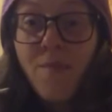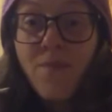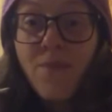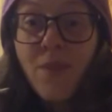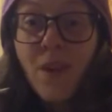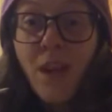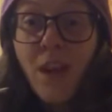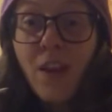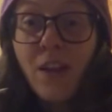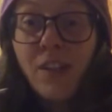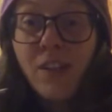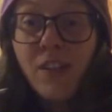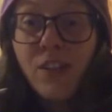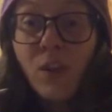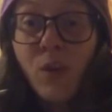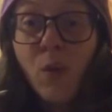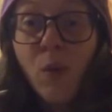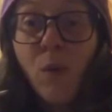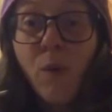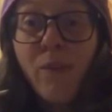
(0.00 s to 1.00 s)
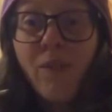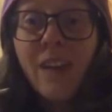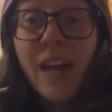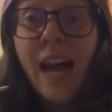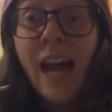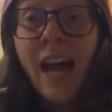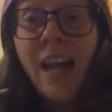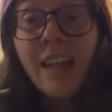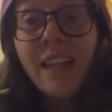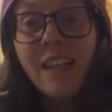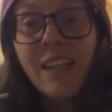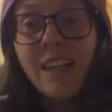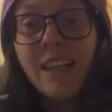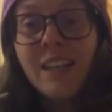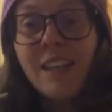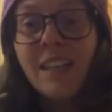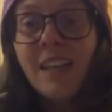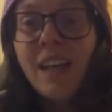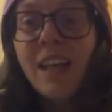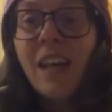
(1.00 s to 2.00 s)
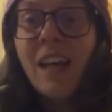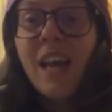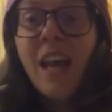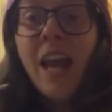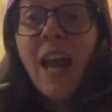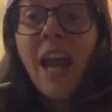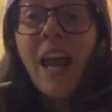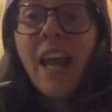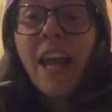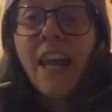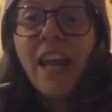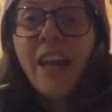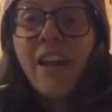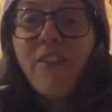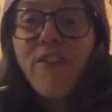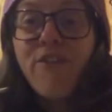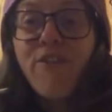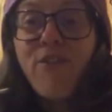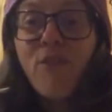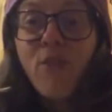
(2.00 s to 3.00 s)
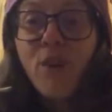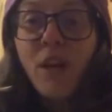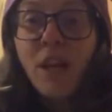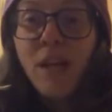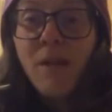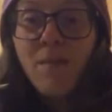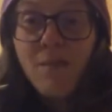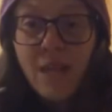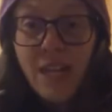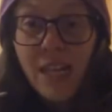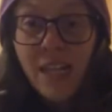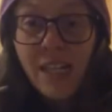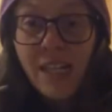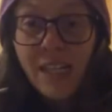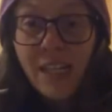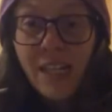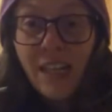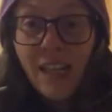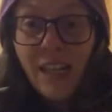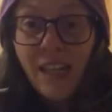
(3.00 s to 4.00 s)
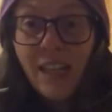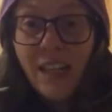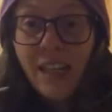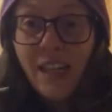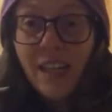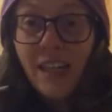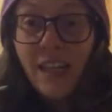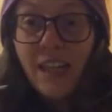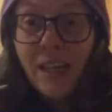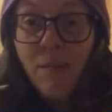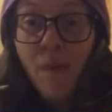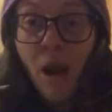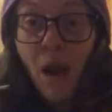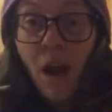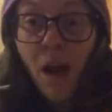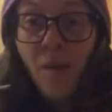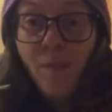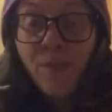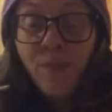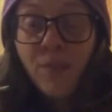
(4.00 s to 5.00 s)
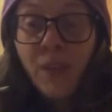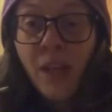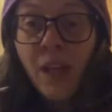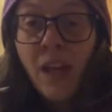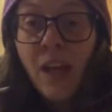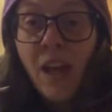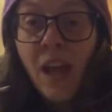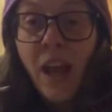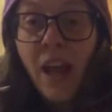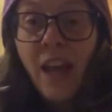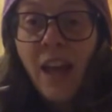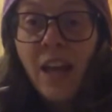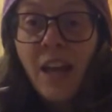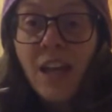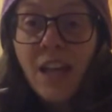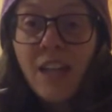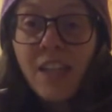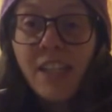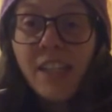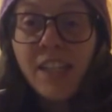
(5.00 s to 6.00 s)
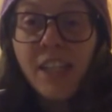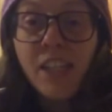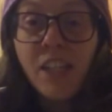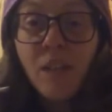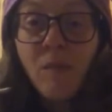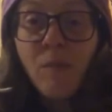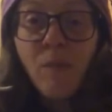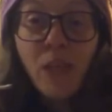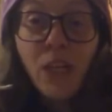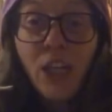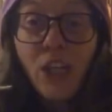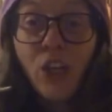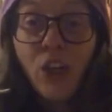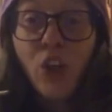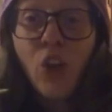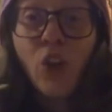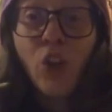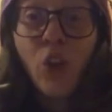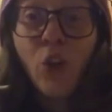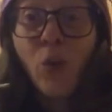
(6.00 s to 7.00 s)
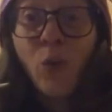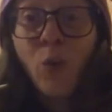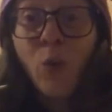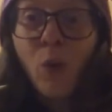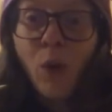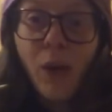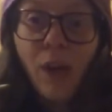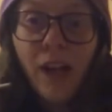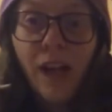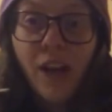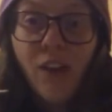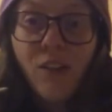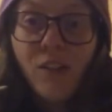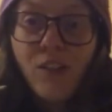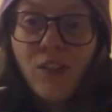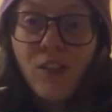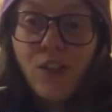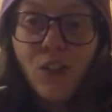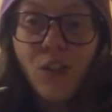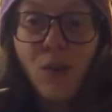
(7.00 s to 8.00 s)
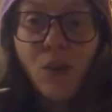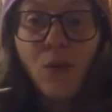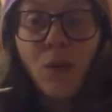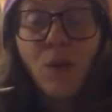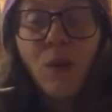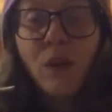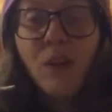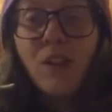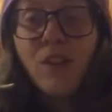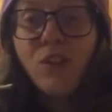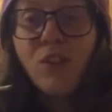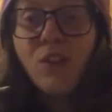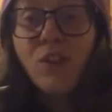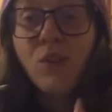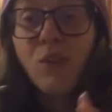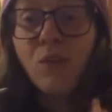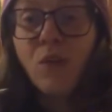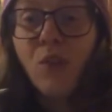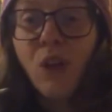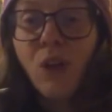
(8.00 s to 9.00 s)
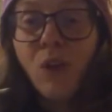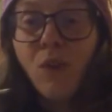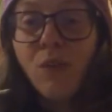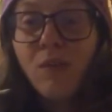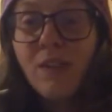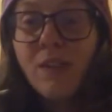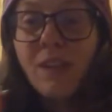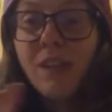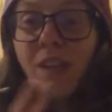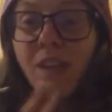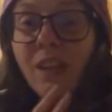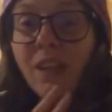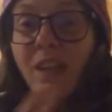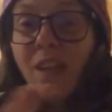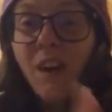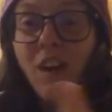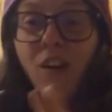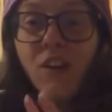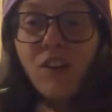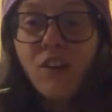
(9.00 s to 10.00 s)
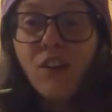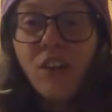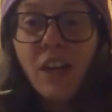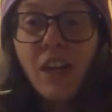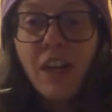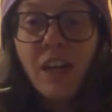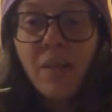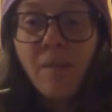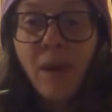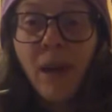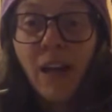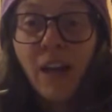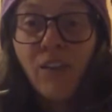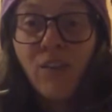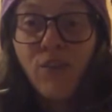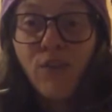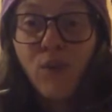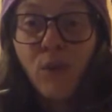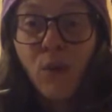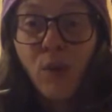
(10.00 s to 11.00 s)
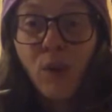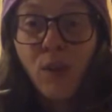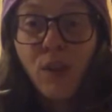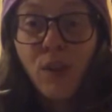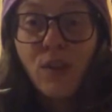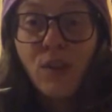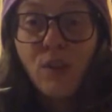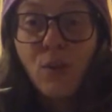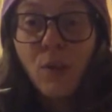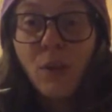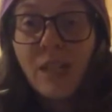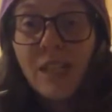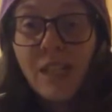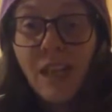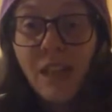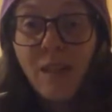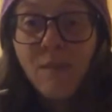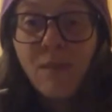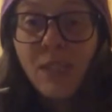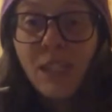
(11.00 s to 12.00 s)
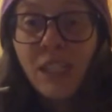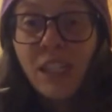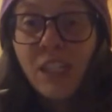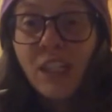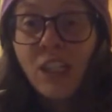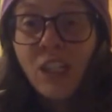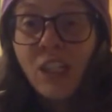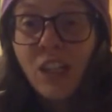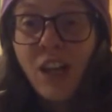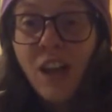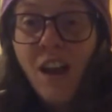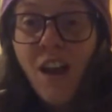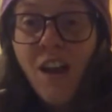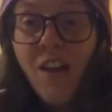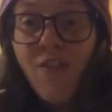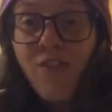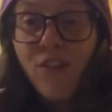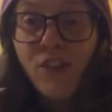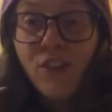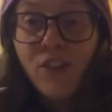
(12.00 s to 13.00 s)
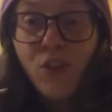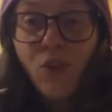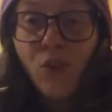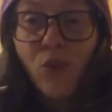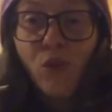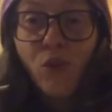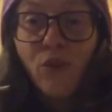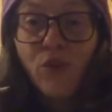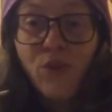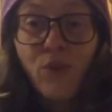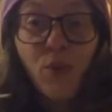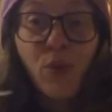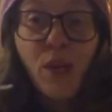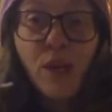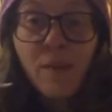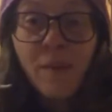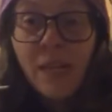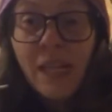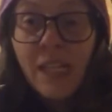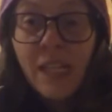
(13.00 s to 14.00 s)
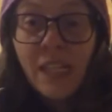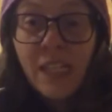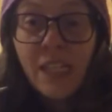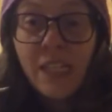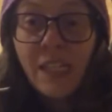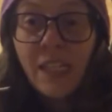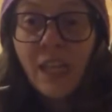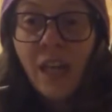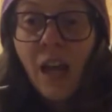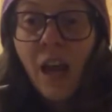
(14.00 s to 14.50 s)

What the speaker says: And so what we've got is a 40-minute EMOM, and it's going to be a goat workout. So 2 goats alternating back and forth 20 times each for a total of 40 minutes.